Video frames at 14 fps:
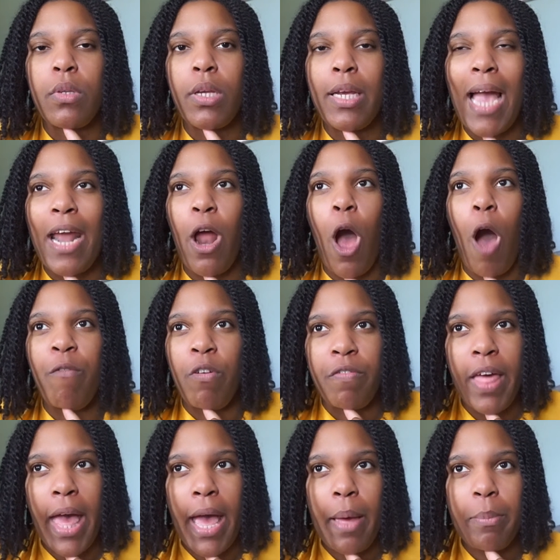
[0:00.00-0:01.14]
got off of
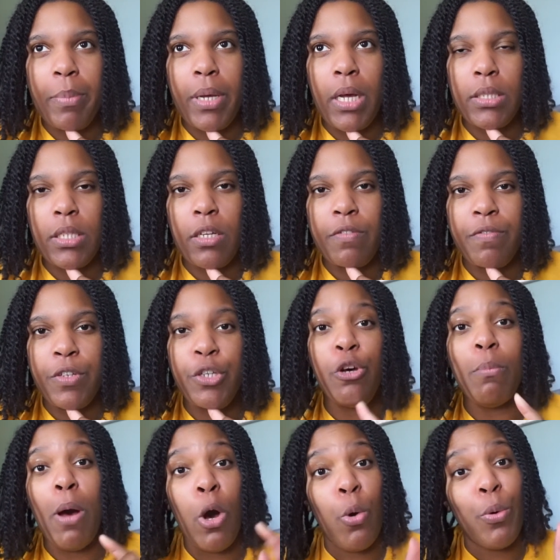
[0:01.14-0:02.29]
that because of, you know,
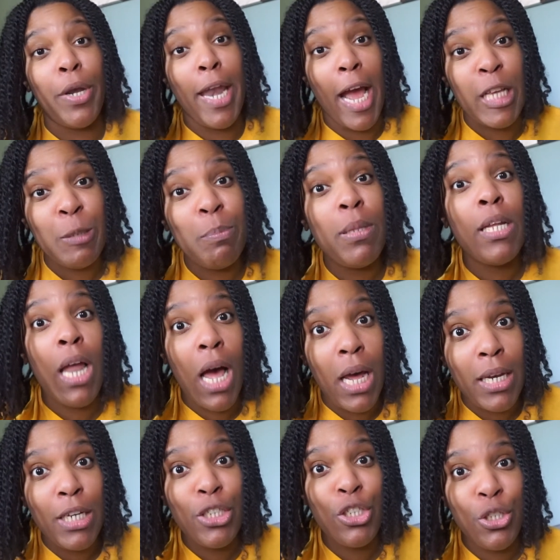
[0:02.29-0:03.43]
my whole
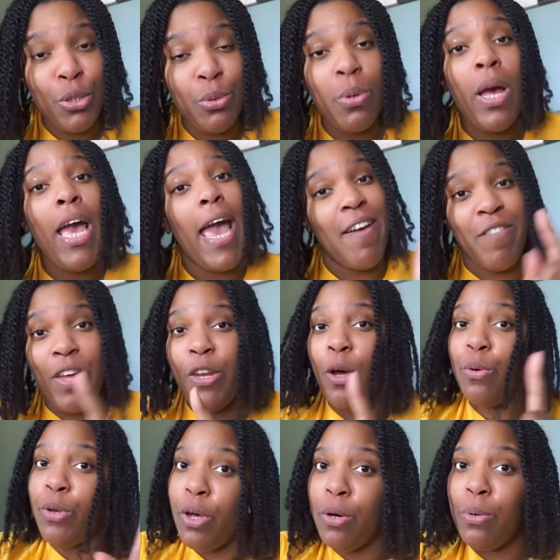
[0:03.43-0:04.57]
Nexplanon issue. If you
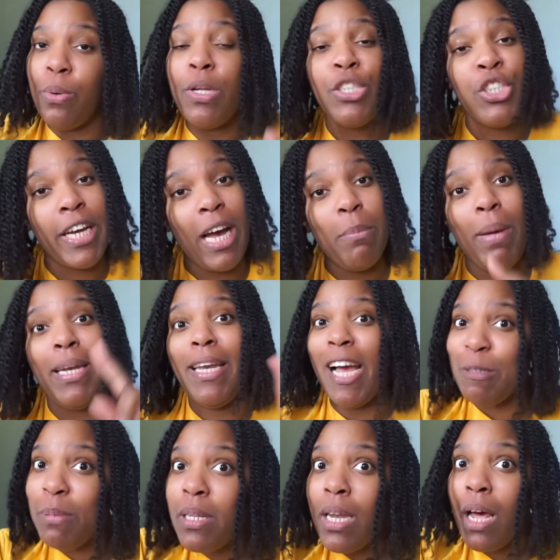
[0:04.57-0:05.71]
don't know, check out my
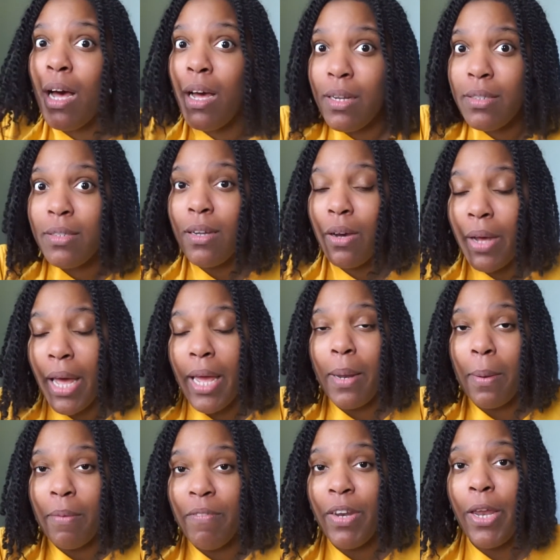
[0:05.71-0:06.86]
Nexplanon, okay,
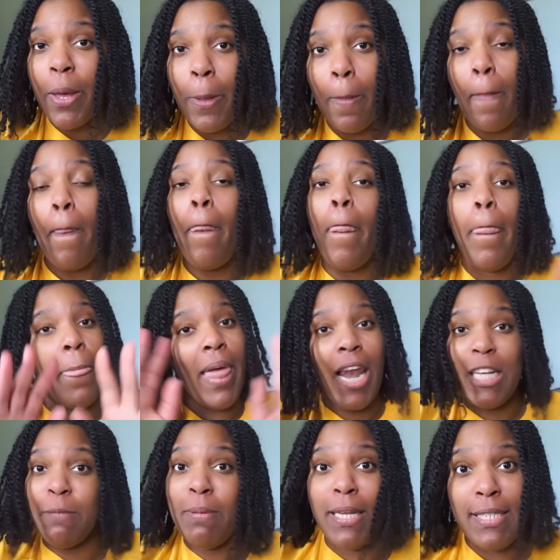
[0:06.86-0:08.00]
video that
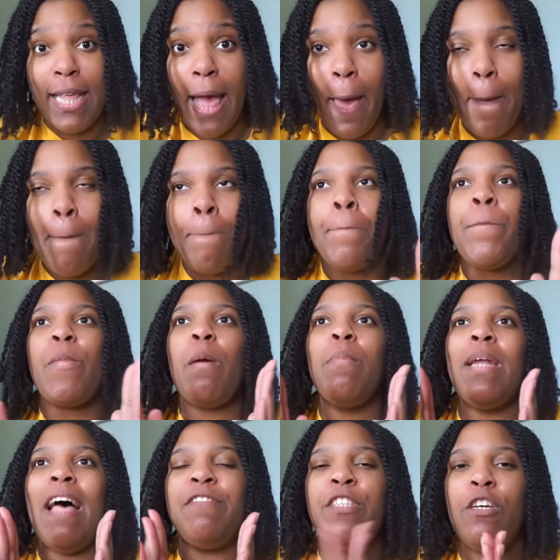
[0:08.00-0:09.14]
explains that. But
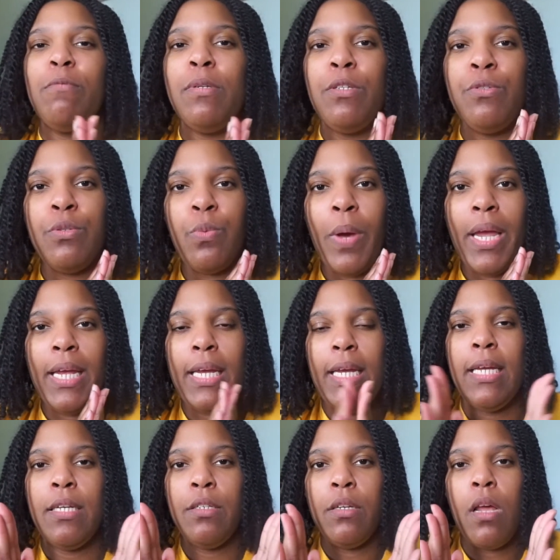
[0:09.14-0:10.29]
I've still been losing weight,
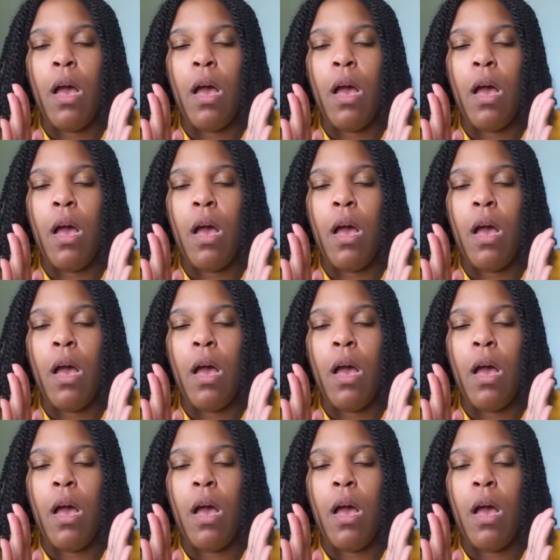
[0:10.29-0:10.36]
eating